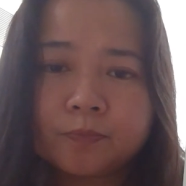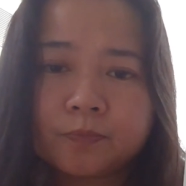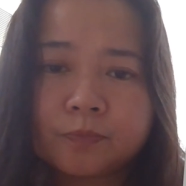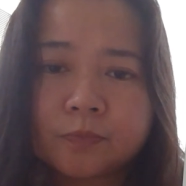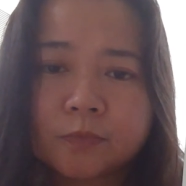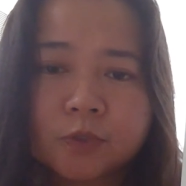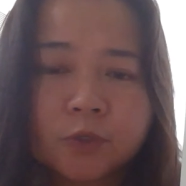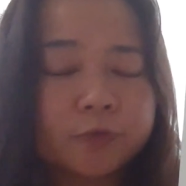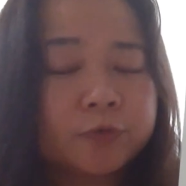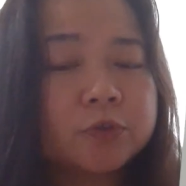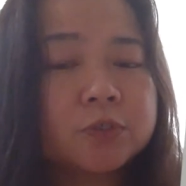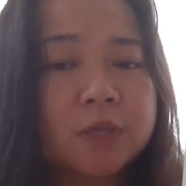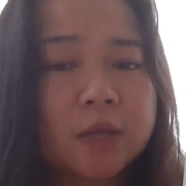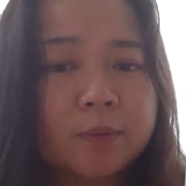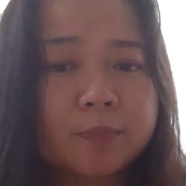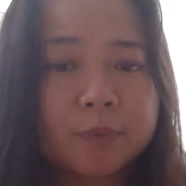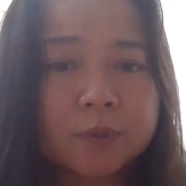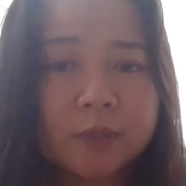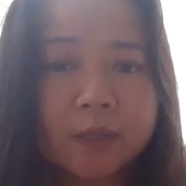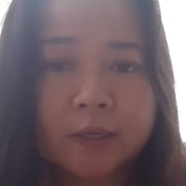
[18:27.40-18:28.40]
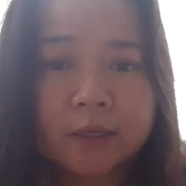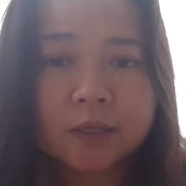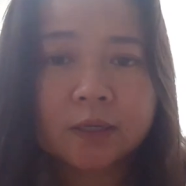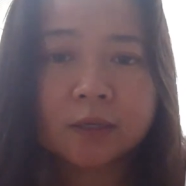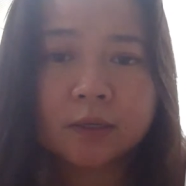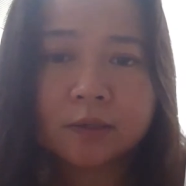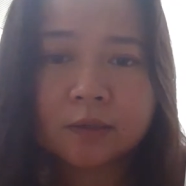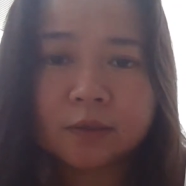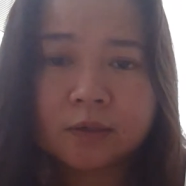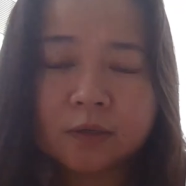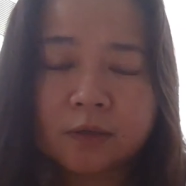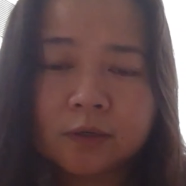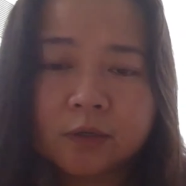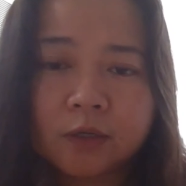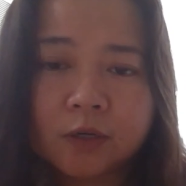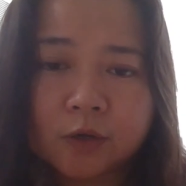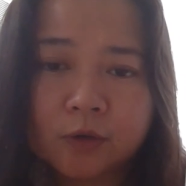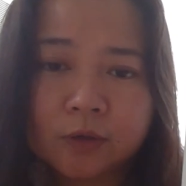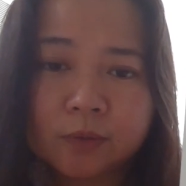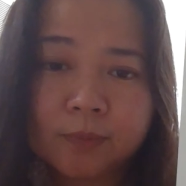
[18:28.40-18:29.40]
So for example, like
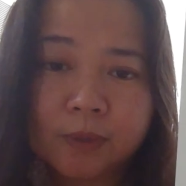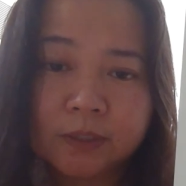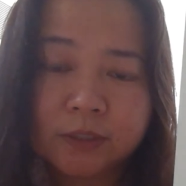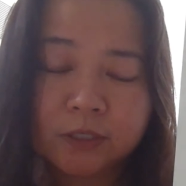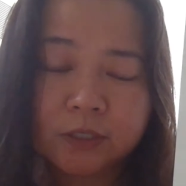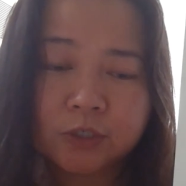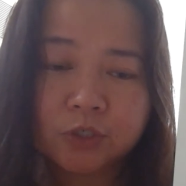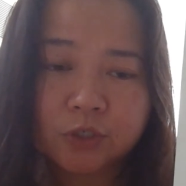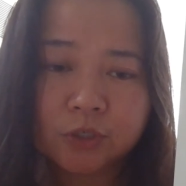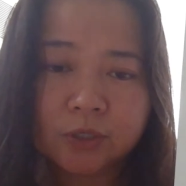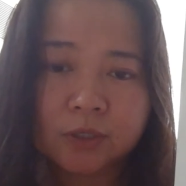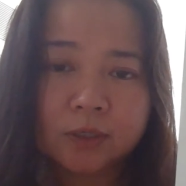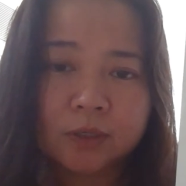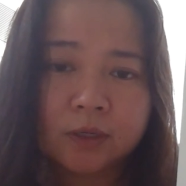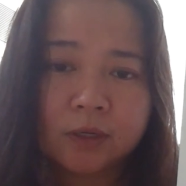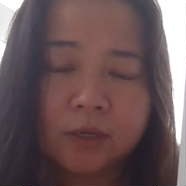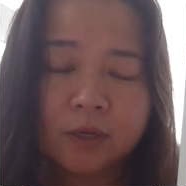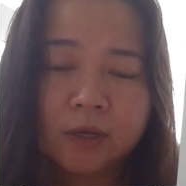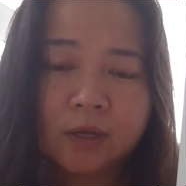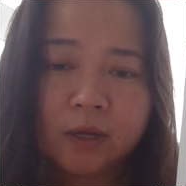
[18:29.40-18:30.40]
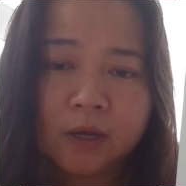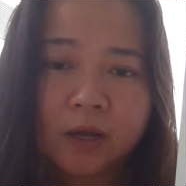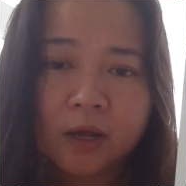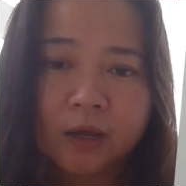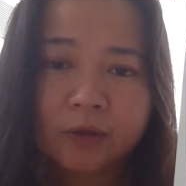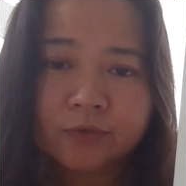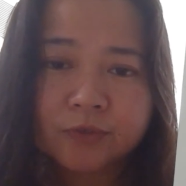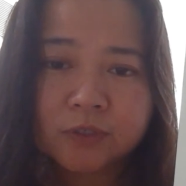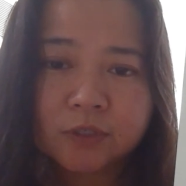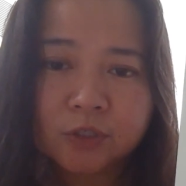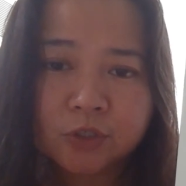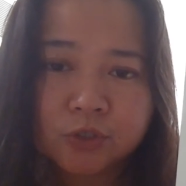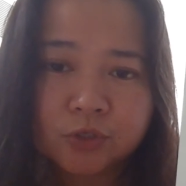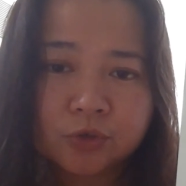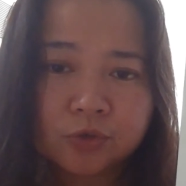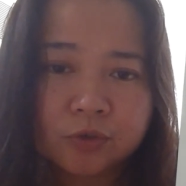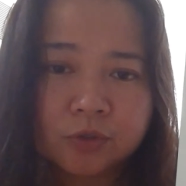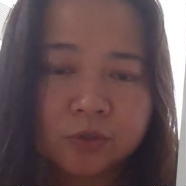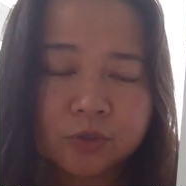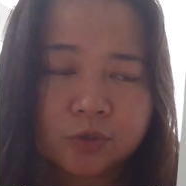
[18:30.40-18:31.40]
in my teaching, I've seen
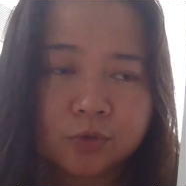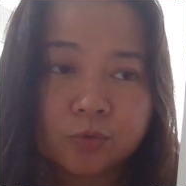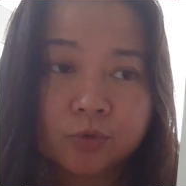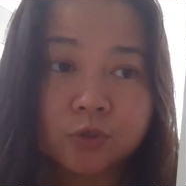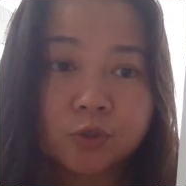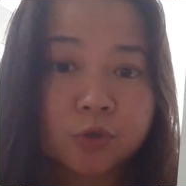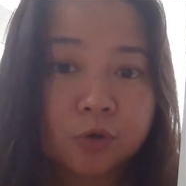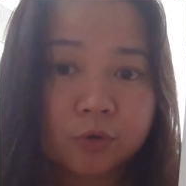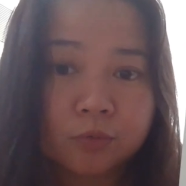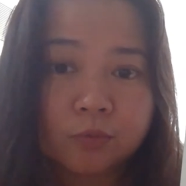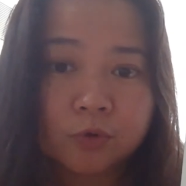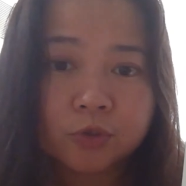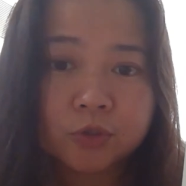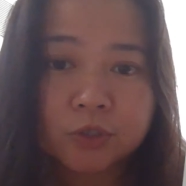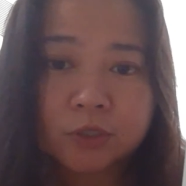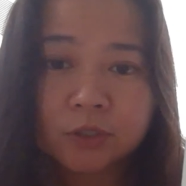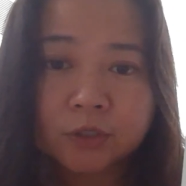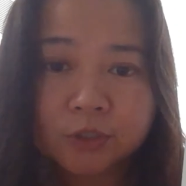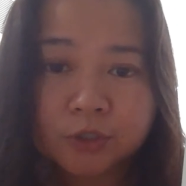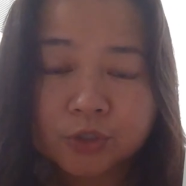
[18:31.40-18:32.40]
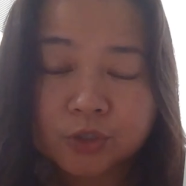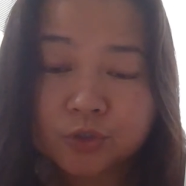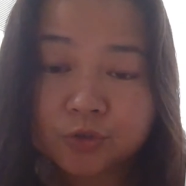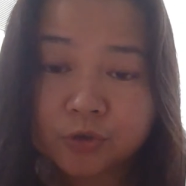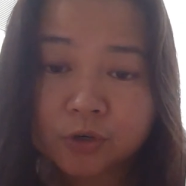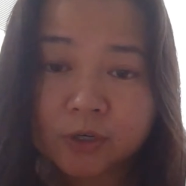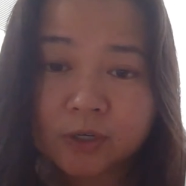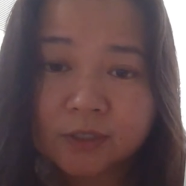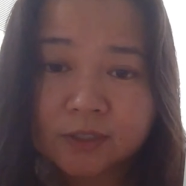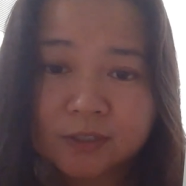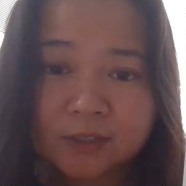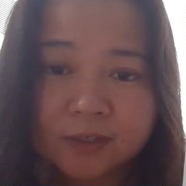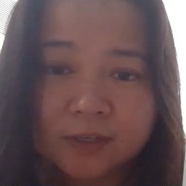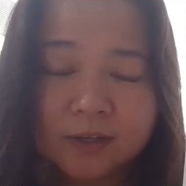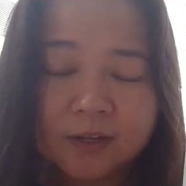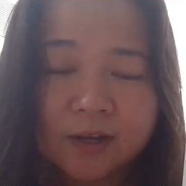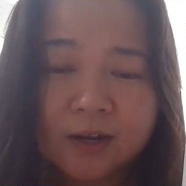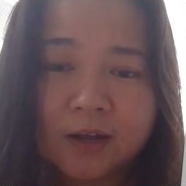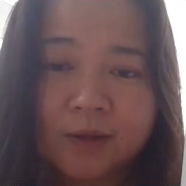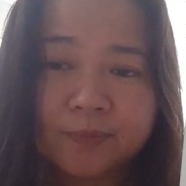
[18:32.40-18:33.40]
students who are so emotionally distraught
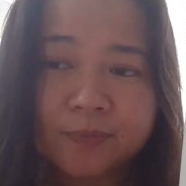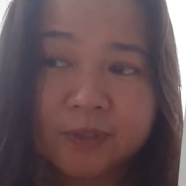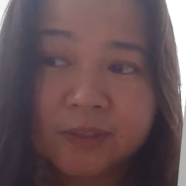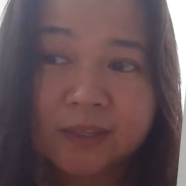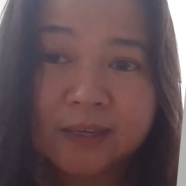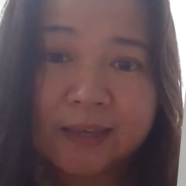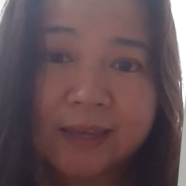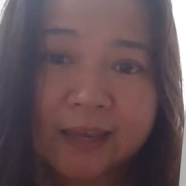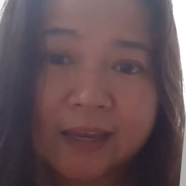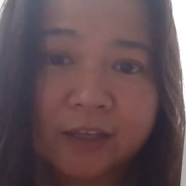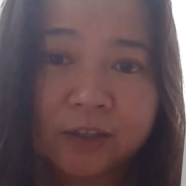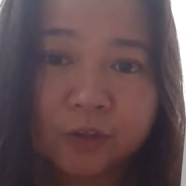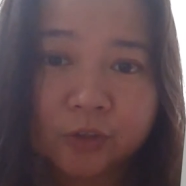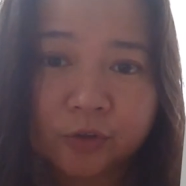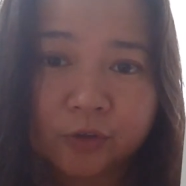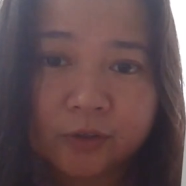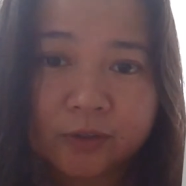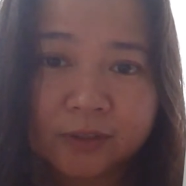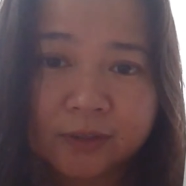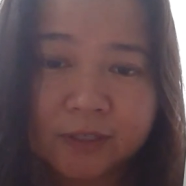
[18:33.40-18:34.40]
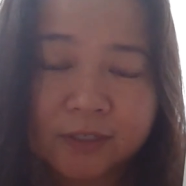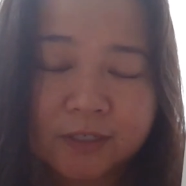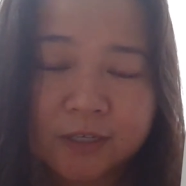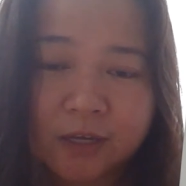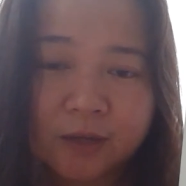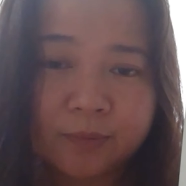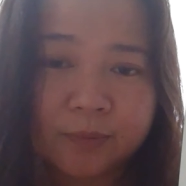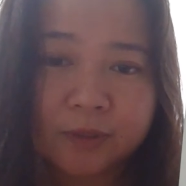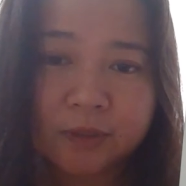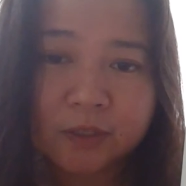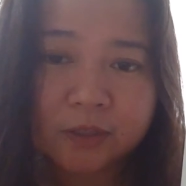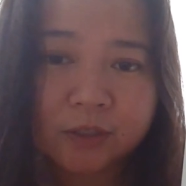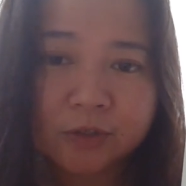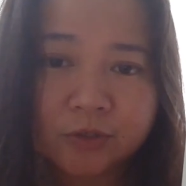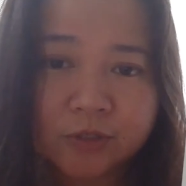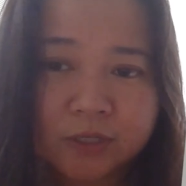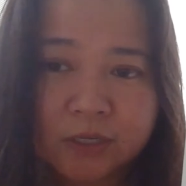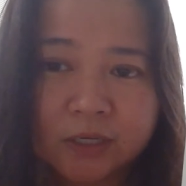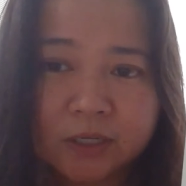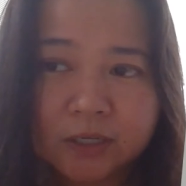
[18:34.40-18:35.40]
that they can't learn, and they tell me that they
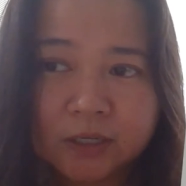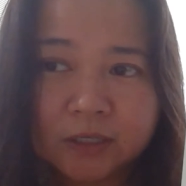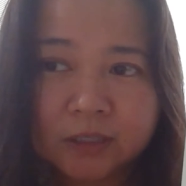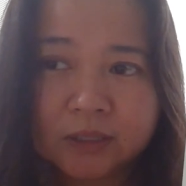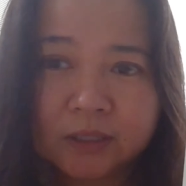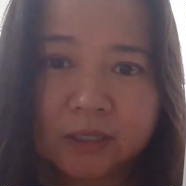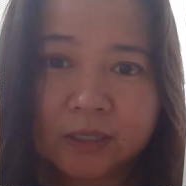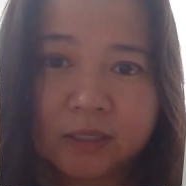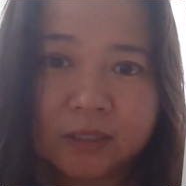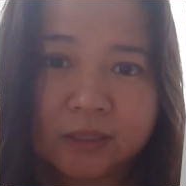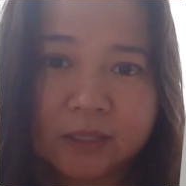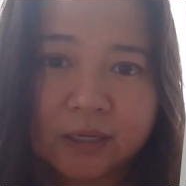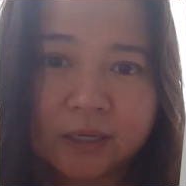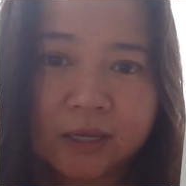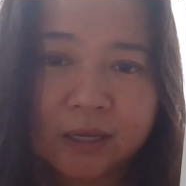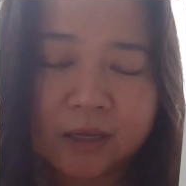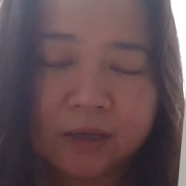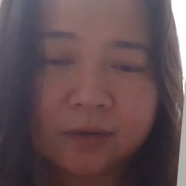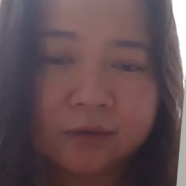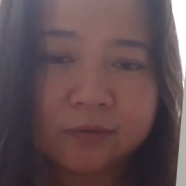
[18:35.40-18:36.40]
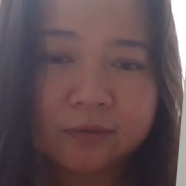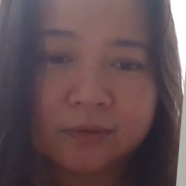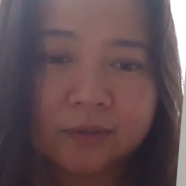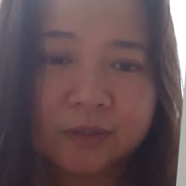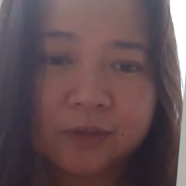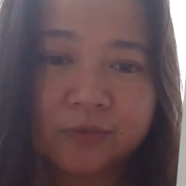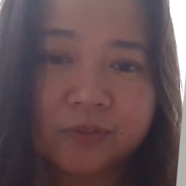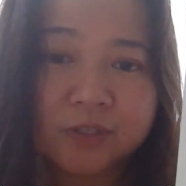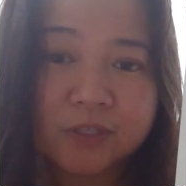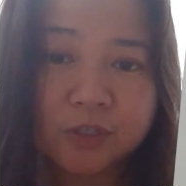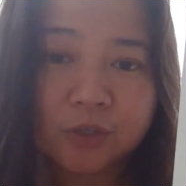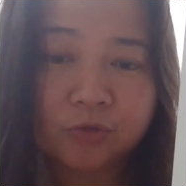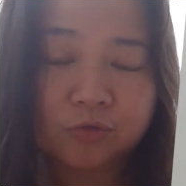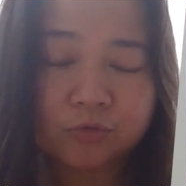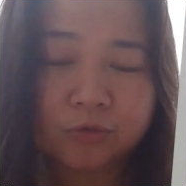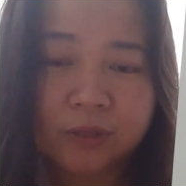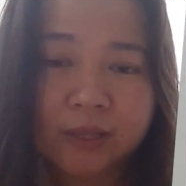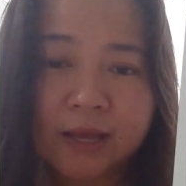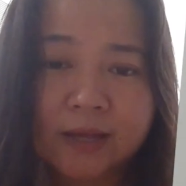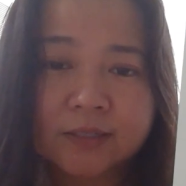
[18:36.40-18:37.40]
can't even sit
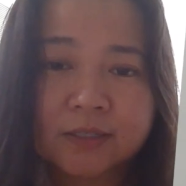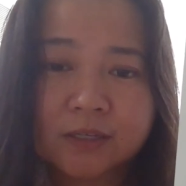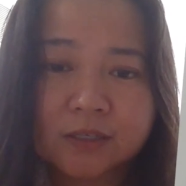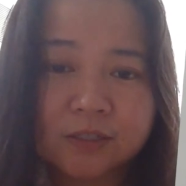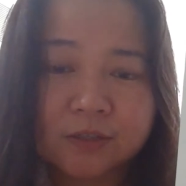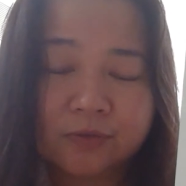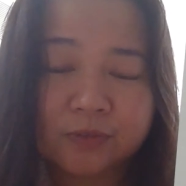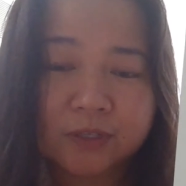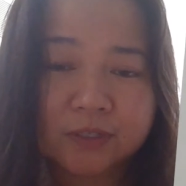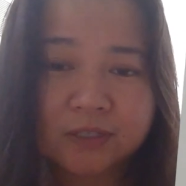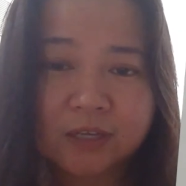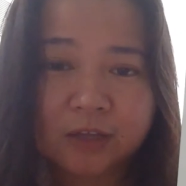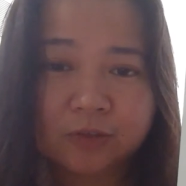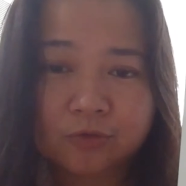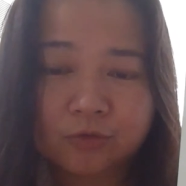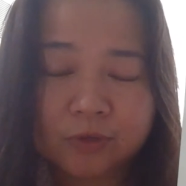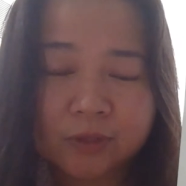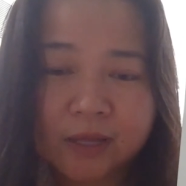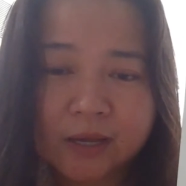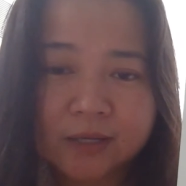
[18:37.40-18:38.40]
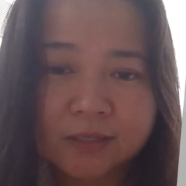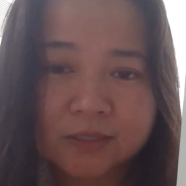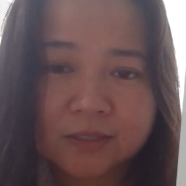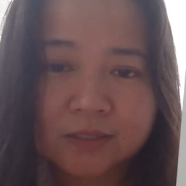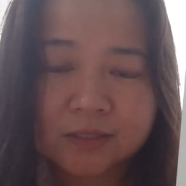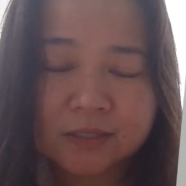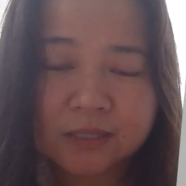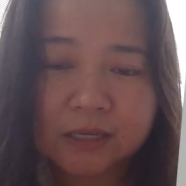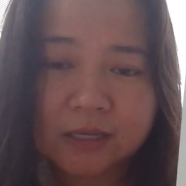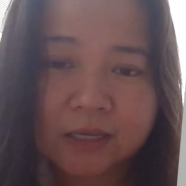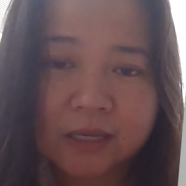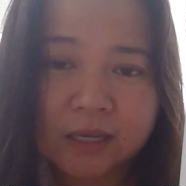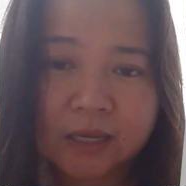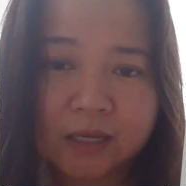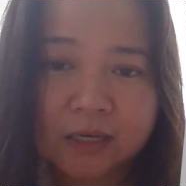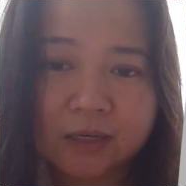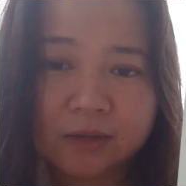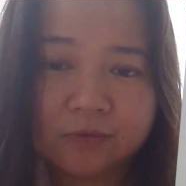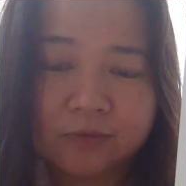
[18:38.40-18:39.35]
through class, because if they sat through class, they can't